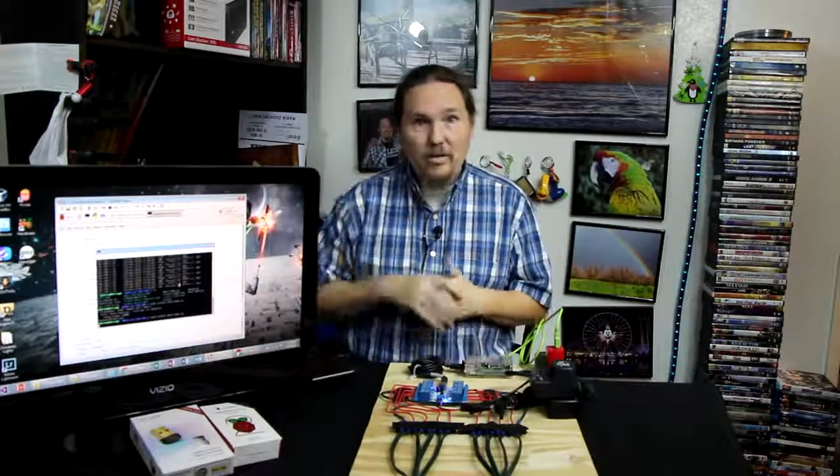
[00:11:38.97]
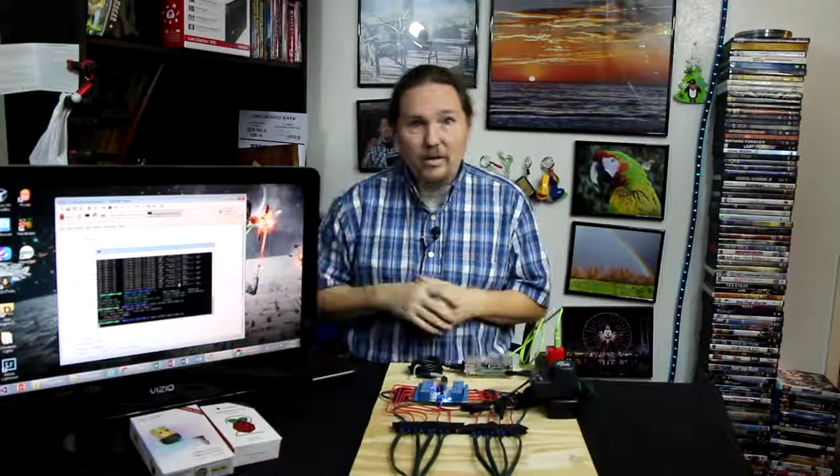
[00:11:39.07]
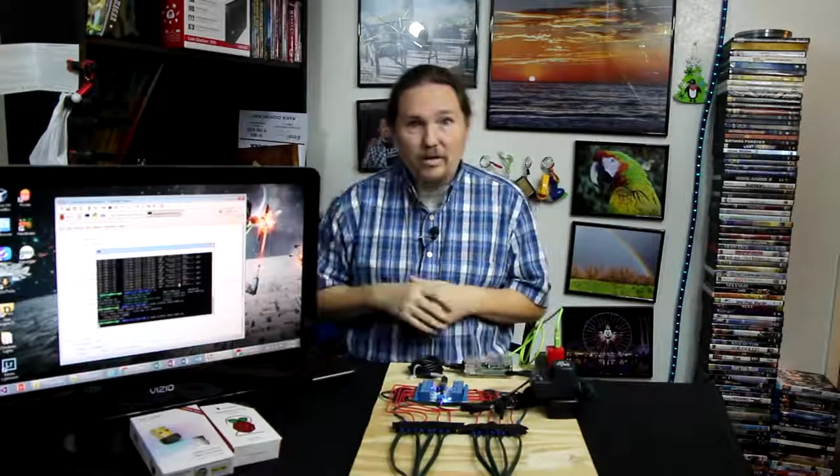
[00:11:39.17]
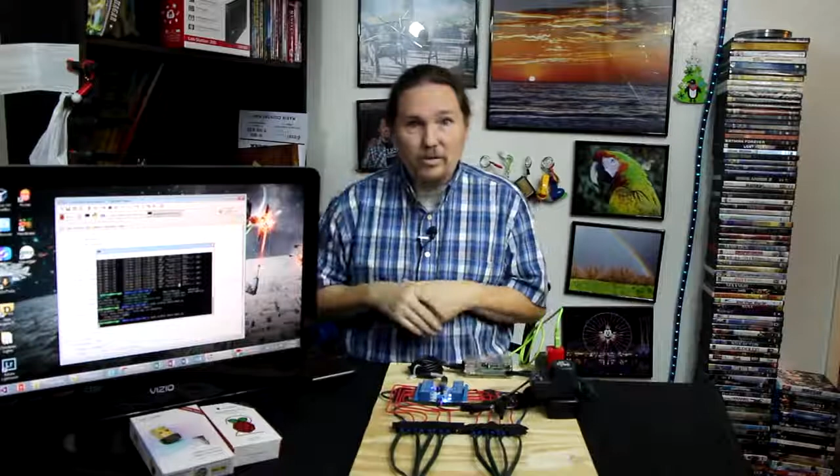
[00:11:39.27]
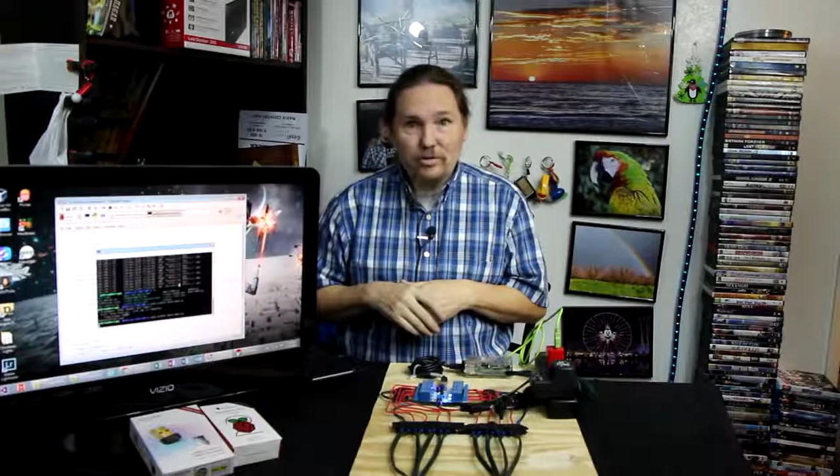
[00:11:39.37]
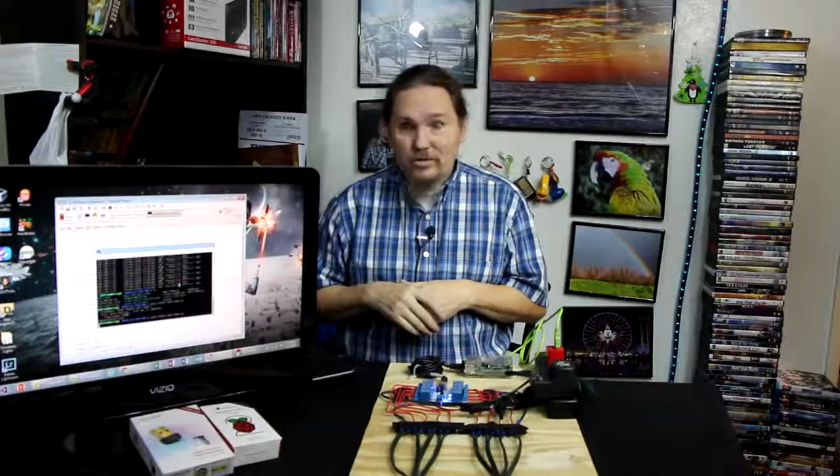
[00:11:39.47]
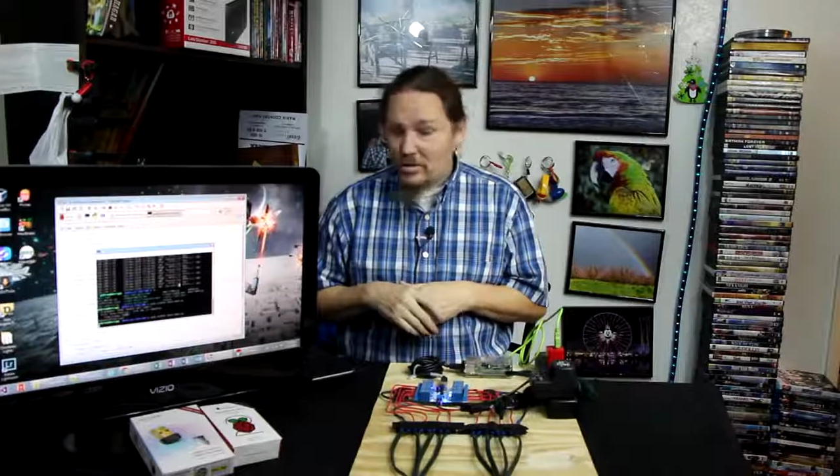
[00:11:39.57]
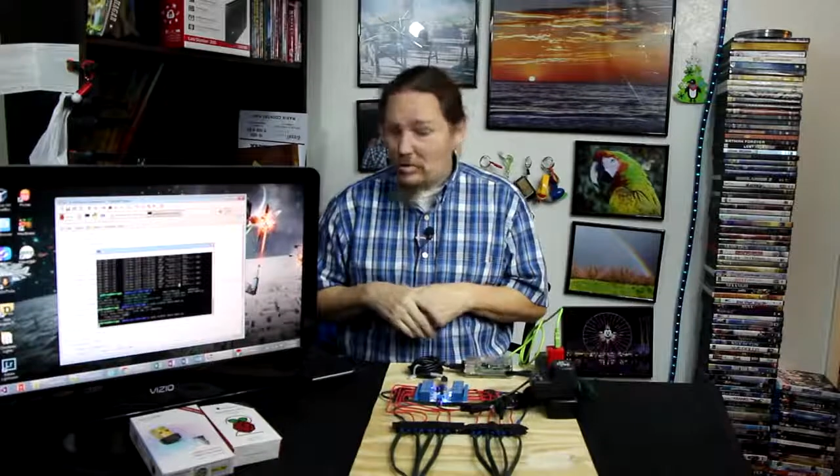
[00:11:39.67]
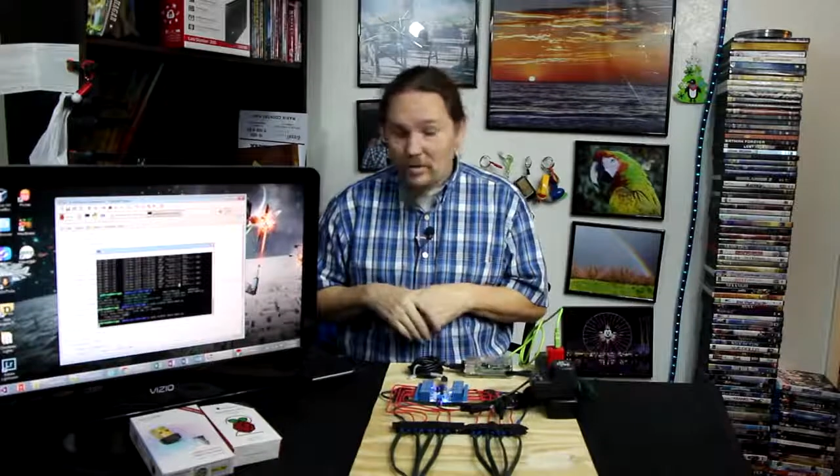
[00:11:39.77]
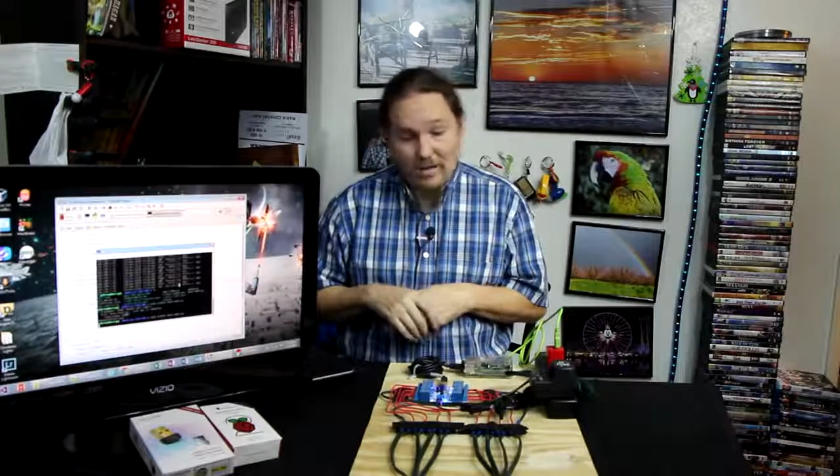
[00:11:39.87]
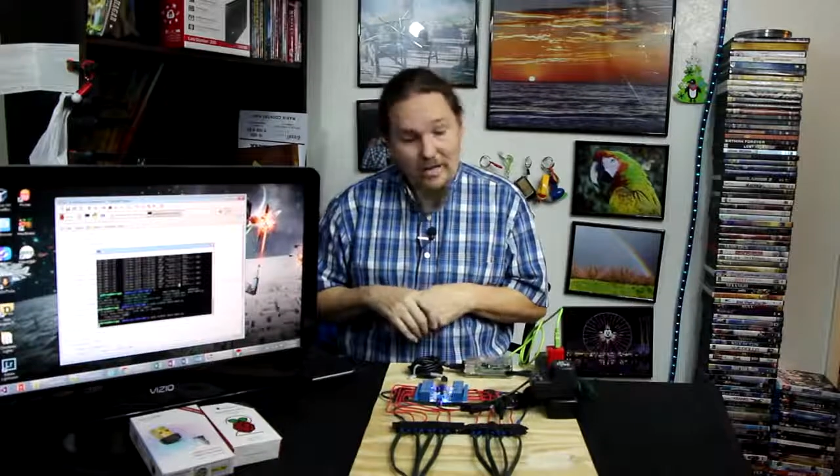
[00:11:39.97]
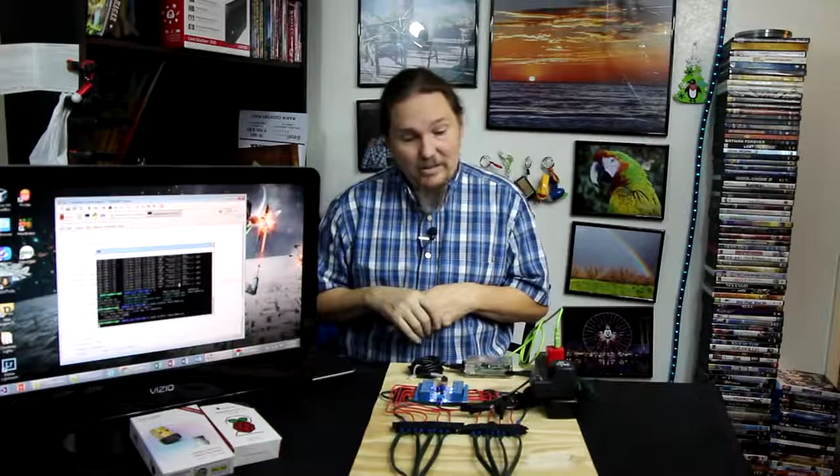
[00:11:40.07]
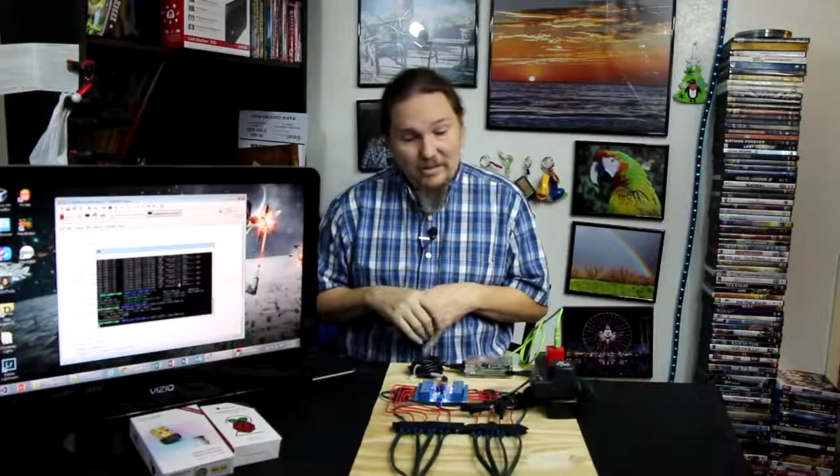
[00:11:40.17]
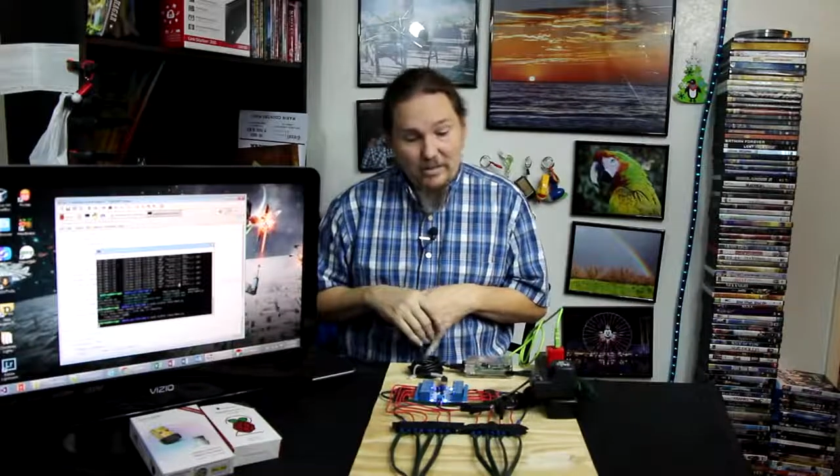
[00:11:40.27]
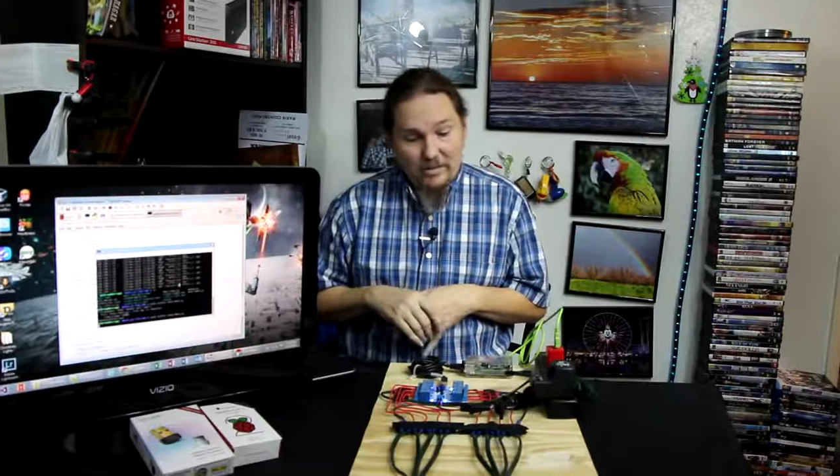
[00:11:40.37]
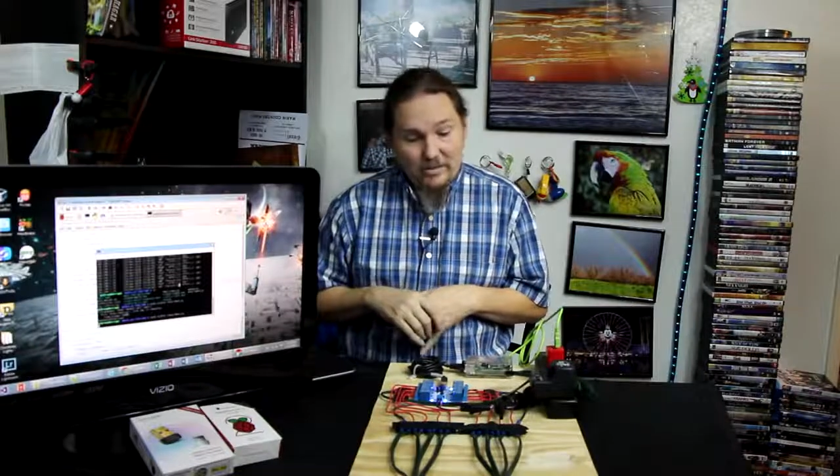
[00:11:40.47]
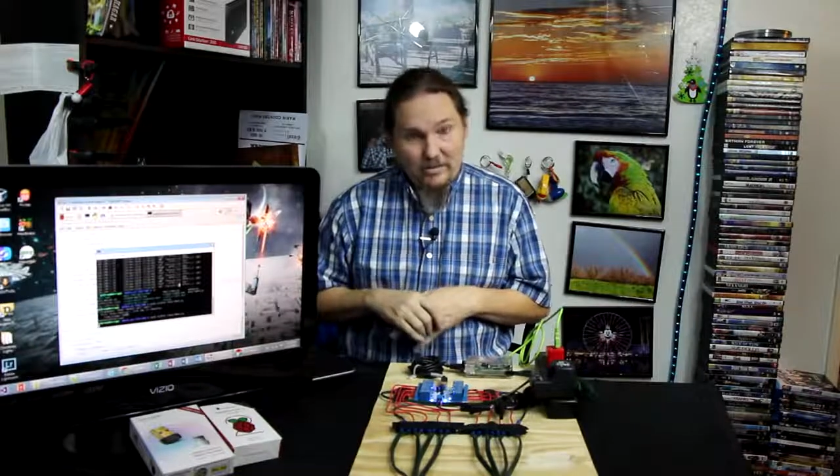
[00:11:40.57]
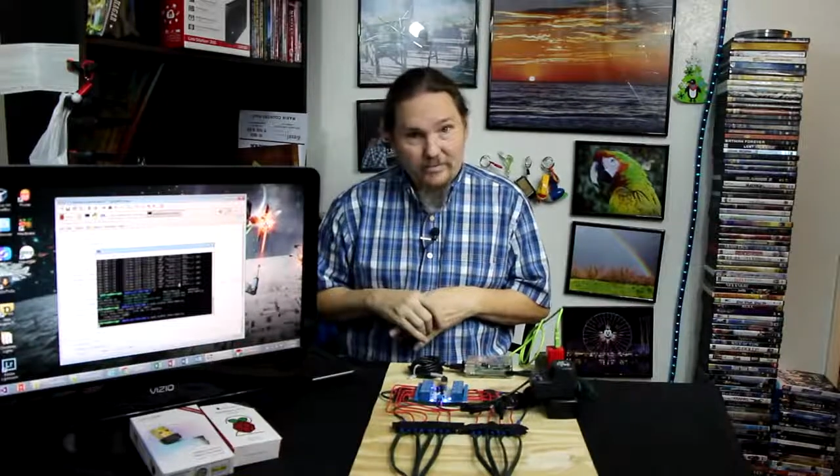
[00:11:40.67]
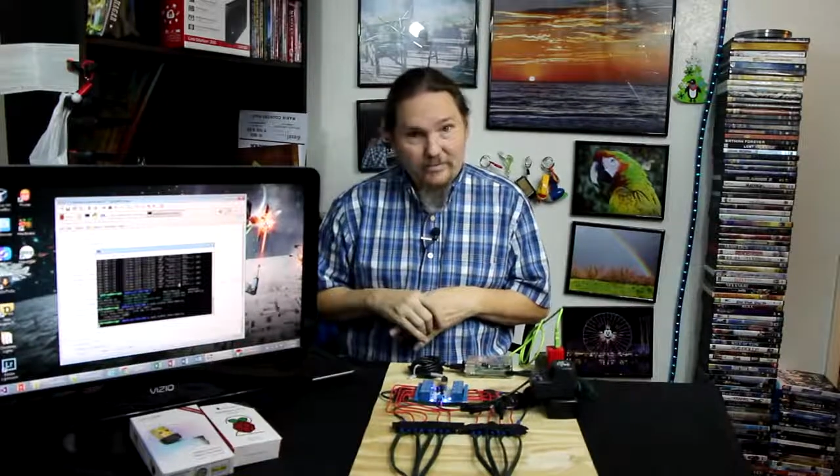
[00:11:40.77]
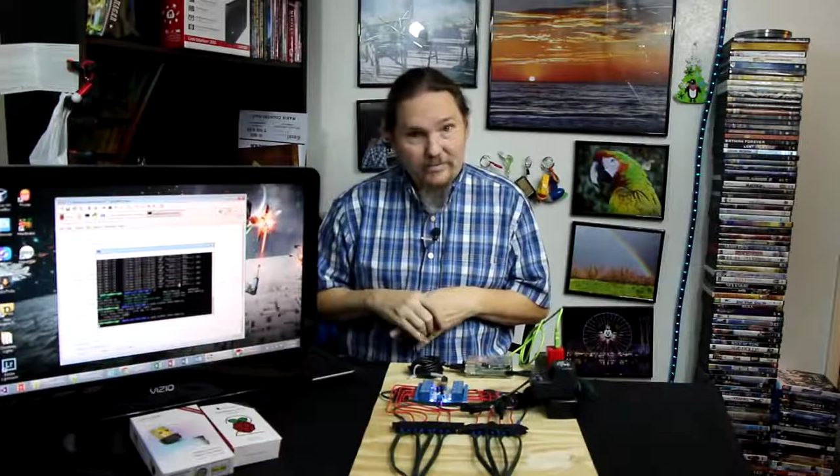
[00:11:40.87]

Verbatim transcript: and you can see what it actually does.